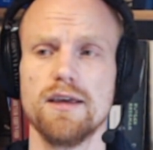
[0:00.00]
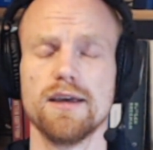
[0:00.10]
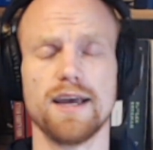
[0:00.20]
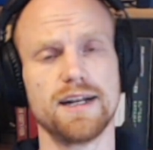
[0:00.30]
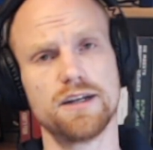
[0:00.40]

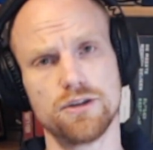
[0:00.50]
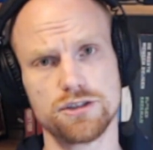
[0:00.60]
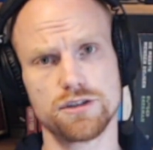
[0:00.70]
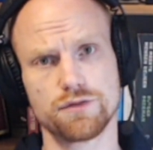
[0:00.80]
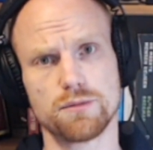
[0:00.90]
And I
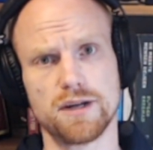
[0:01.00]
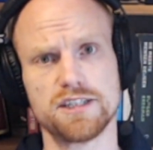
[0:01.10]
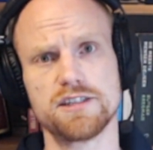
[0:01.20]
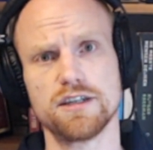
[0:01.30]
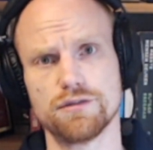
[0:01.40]
notice it for
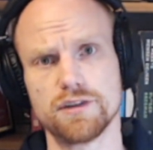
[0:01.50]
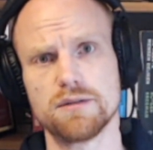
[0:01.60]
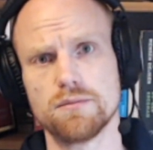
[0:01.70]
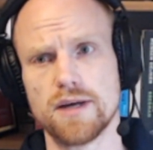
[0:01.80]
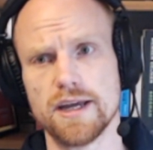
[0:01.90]
myself that
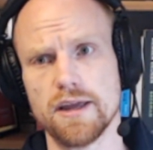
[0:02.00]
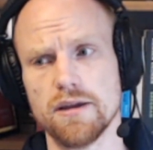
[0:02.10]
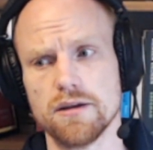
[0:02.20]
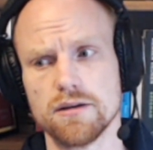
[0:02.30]
my